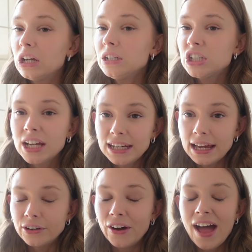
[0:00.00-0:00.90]
check it
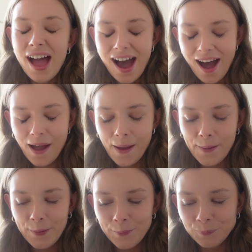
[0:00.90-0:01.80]
out.
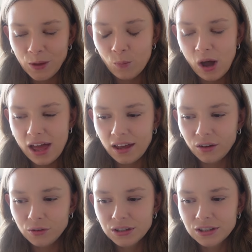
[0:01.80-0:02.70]
Where
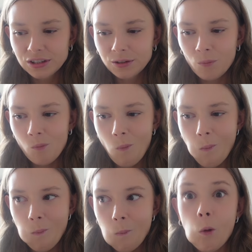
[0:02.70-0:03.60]
else?
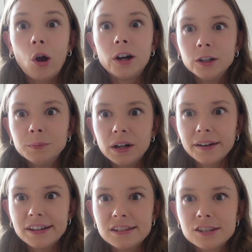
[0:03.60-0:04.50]
Home
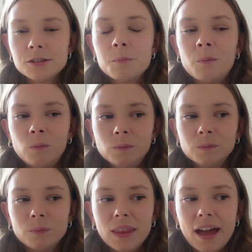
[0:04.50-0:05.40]
Bargains.
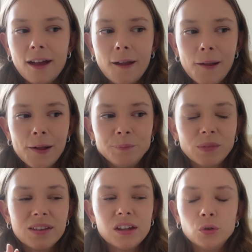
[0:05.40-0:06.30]

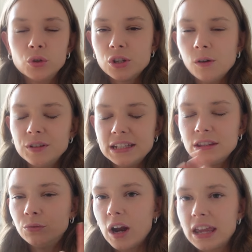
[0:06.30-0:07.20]
And then also obviously
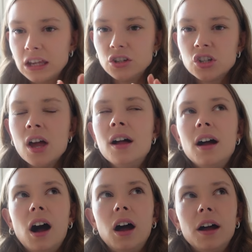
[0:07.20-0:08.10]
the range.
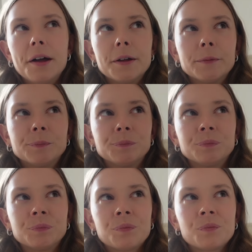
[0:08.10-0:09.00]

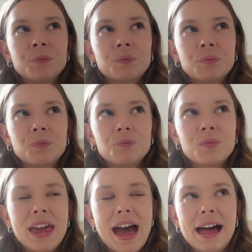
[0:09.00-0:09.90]

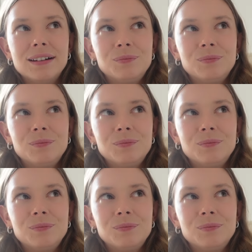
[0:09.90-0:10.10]
Yeah.